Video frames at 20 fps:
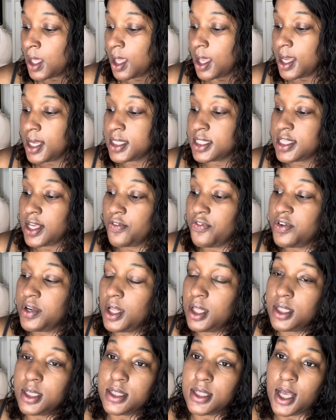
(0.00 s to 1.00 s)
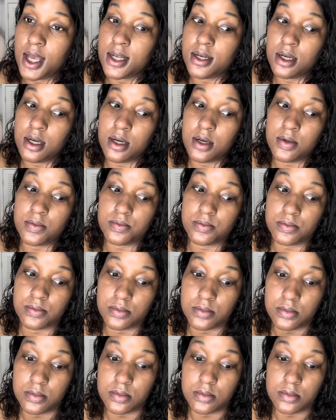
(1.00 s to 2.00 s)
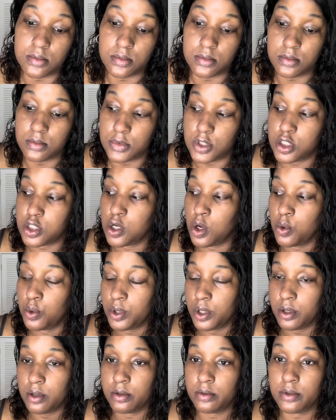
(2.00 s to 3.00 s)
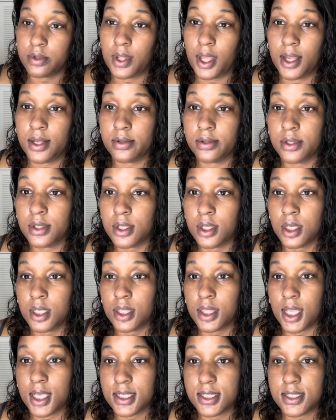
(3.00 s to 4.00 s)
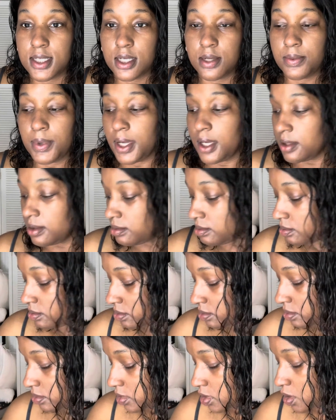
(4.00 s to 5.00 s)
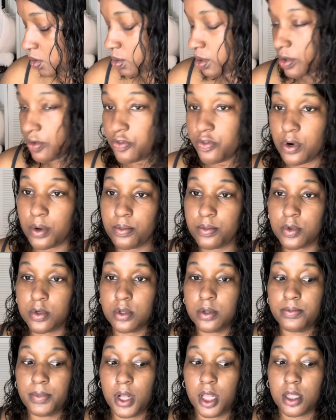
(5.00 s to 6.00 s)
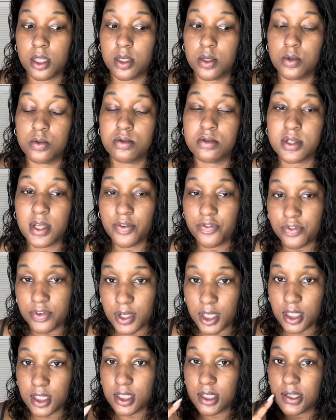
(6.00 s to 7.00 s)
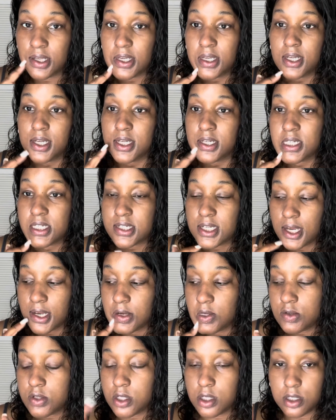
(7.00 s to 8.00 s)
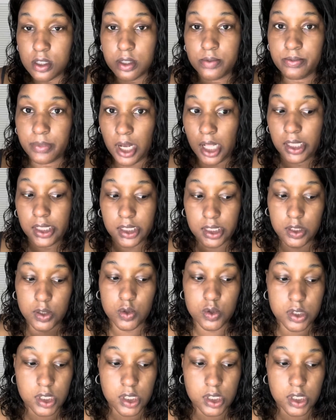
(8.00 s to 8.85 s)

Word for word: And definitely that the toner, that niacinamide toner from Good Molecules. Definitely shout out to Good Molecules.